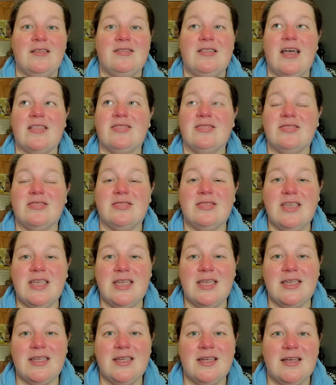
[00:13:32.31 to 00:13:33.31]
that
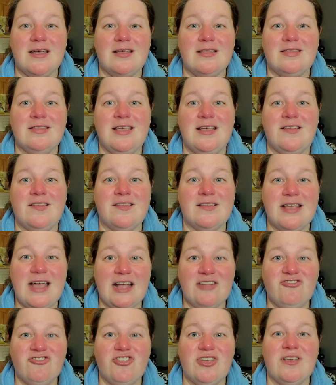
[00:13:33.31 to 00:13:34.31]
the these
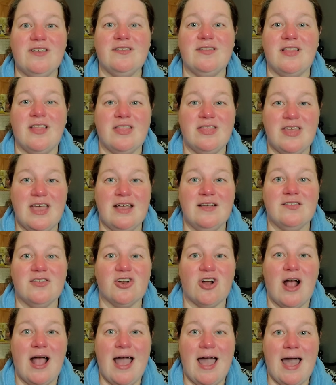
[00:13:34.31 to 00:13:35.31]
sketches and the things that
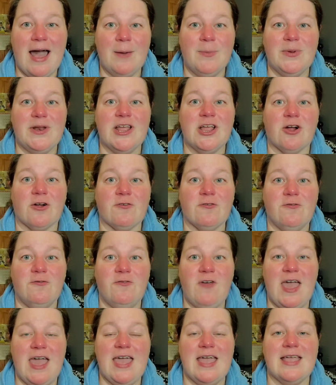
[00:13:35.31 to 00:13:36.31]
are happening are
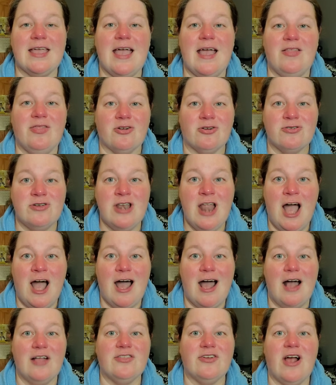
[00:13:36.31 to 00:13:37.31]
fake and they're not.